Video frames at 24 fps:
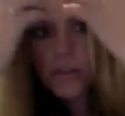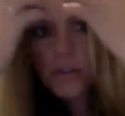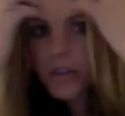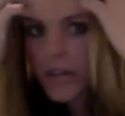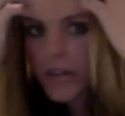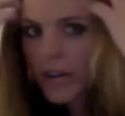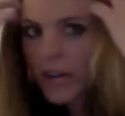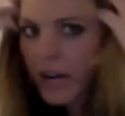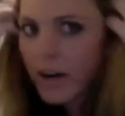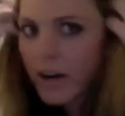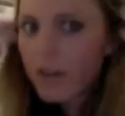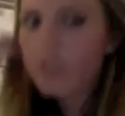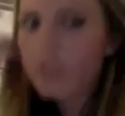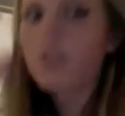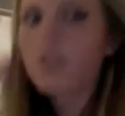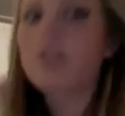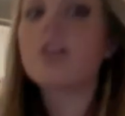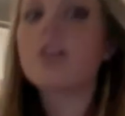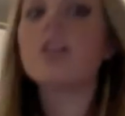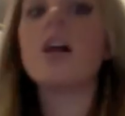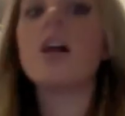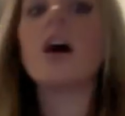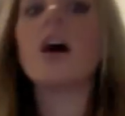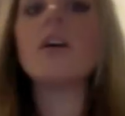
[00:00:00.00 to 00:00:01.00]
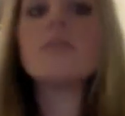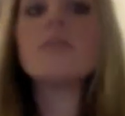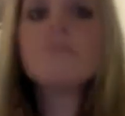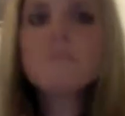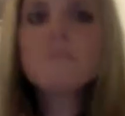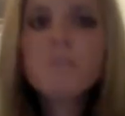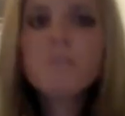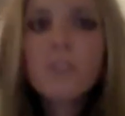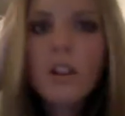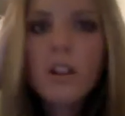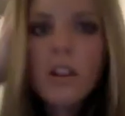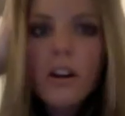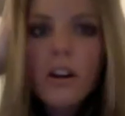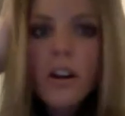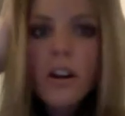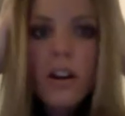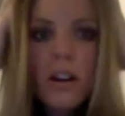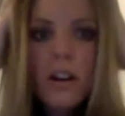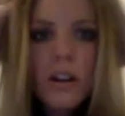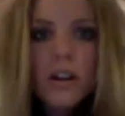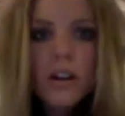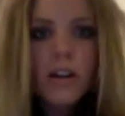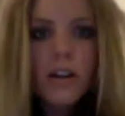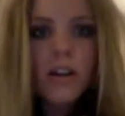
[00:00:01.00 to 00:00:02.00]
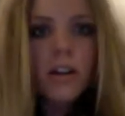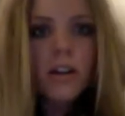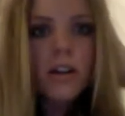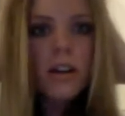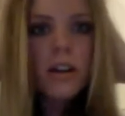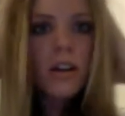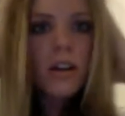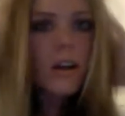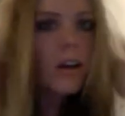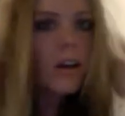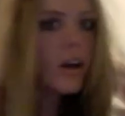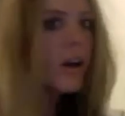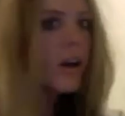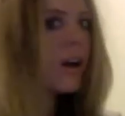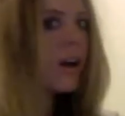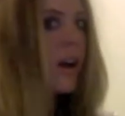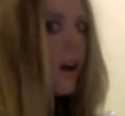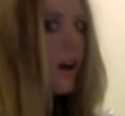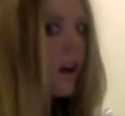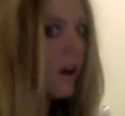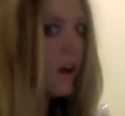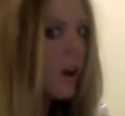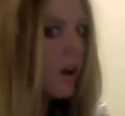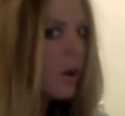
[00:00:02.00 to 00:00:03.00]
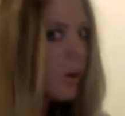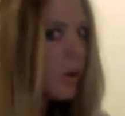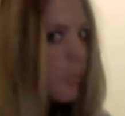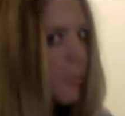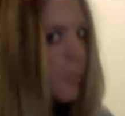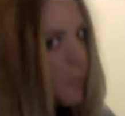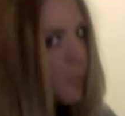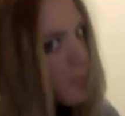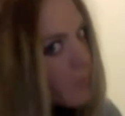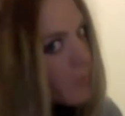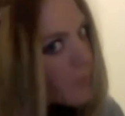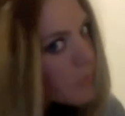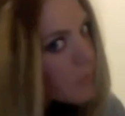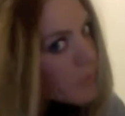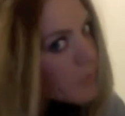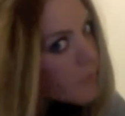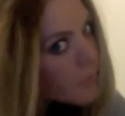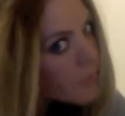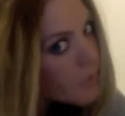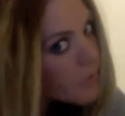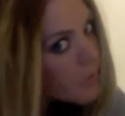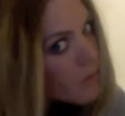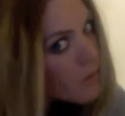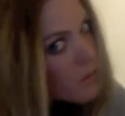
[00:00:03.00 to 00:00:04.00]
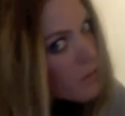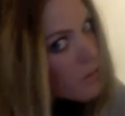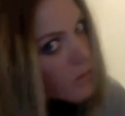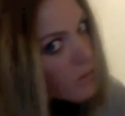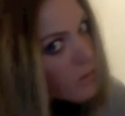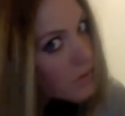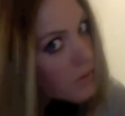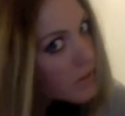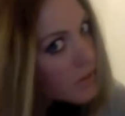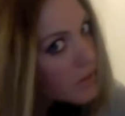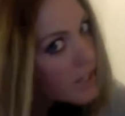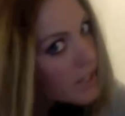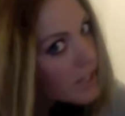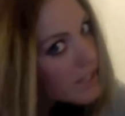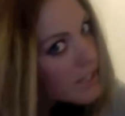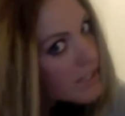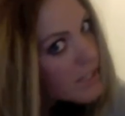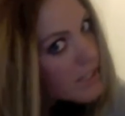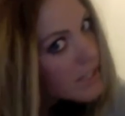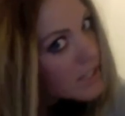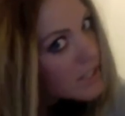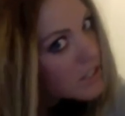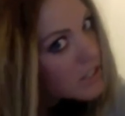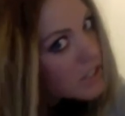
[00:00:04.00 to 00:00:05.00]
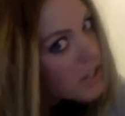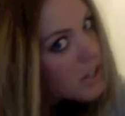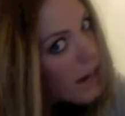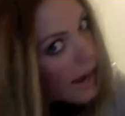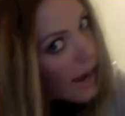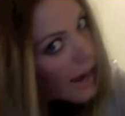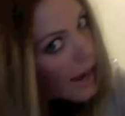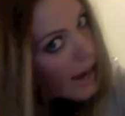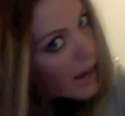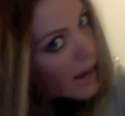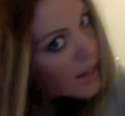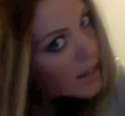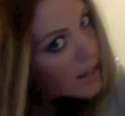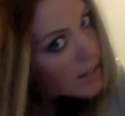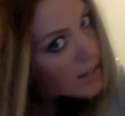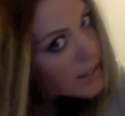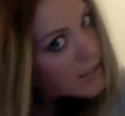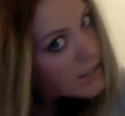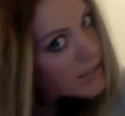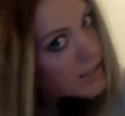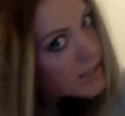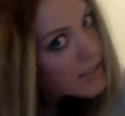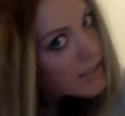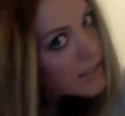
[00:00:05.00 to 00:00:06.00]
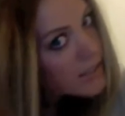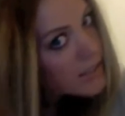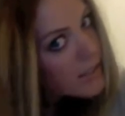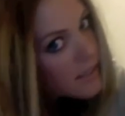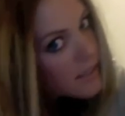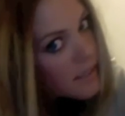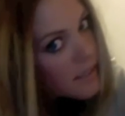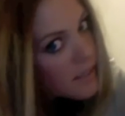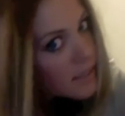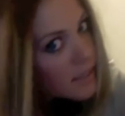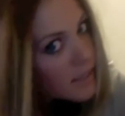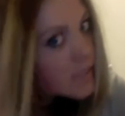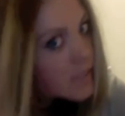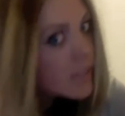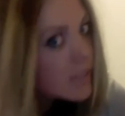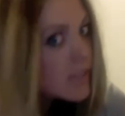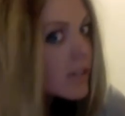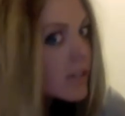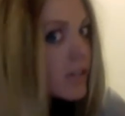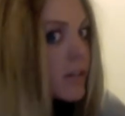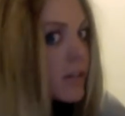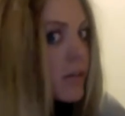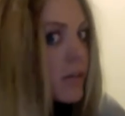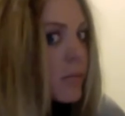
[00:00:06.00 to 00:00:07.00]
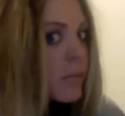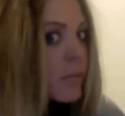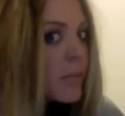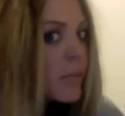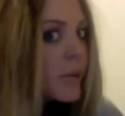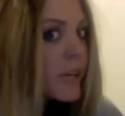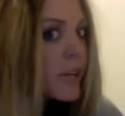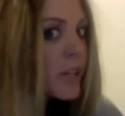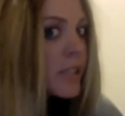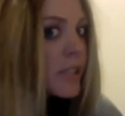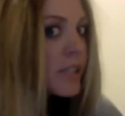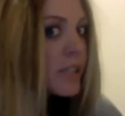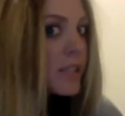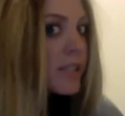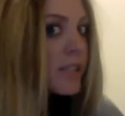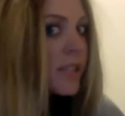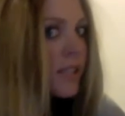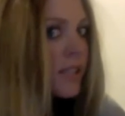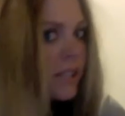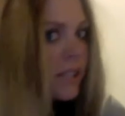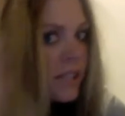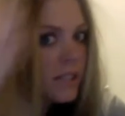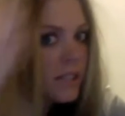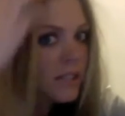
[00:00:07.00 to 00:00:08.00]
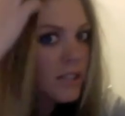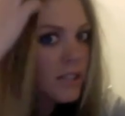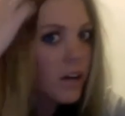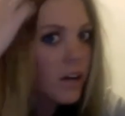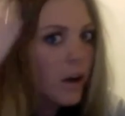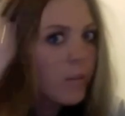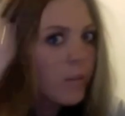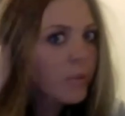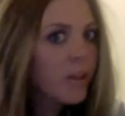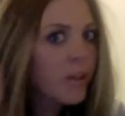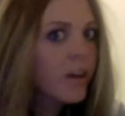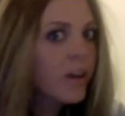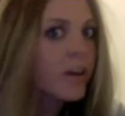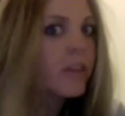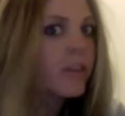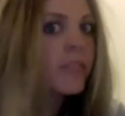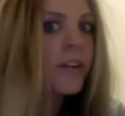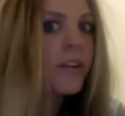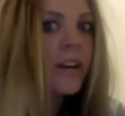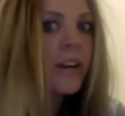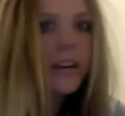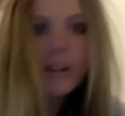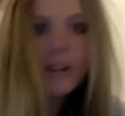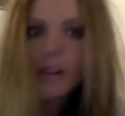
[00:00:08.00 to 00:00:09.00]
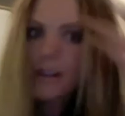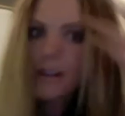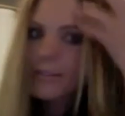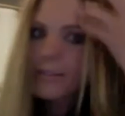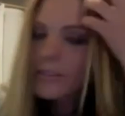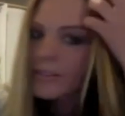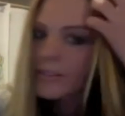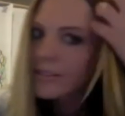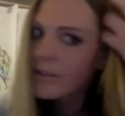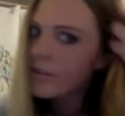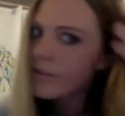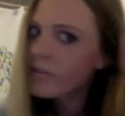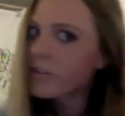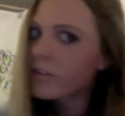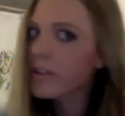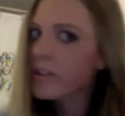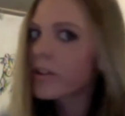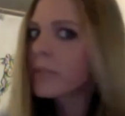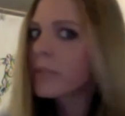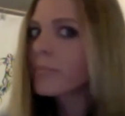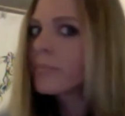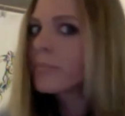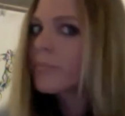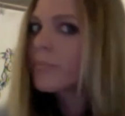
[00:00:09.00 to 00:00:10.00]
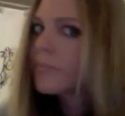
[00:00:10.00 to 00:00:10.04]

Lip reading: hair look a lot fuller. You can't see the tracks because the top layer of hair covers over them.